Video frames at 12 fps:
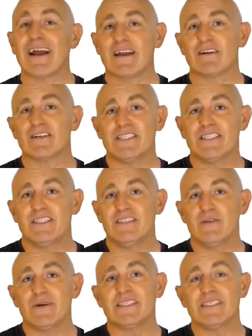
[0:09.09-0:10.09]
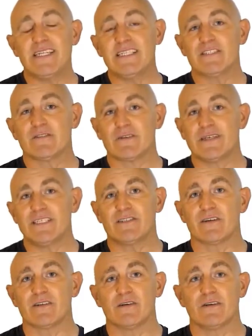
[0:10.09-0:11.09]
energy to do extensive
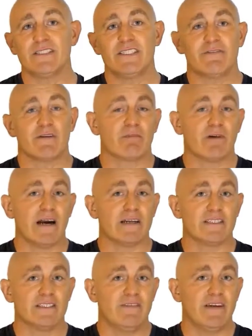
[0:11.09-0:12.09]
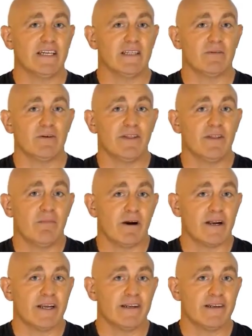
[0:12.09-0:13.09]
research on different products available in the
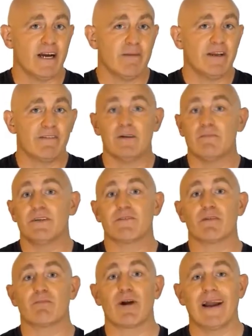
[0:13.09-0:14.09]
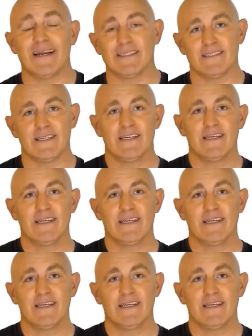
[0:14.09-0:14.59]
market coming from different brands.